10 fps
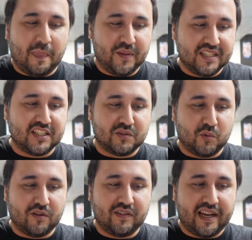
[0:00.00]
This is
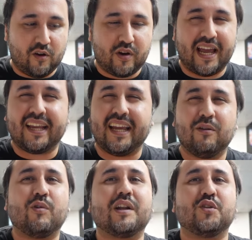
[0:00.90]
more of like, okay, I
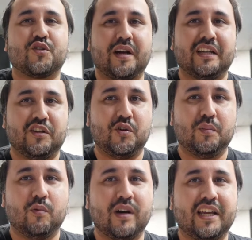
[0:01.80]
get what you're trying to do,
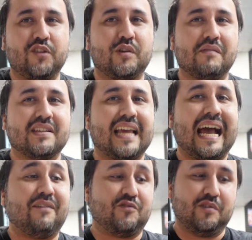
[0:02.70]
but what can you give us
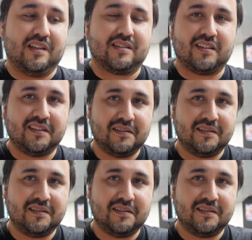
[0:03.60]
after this?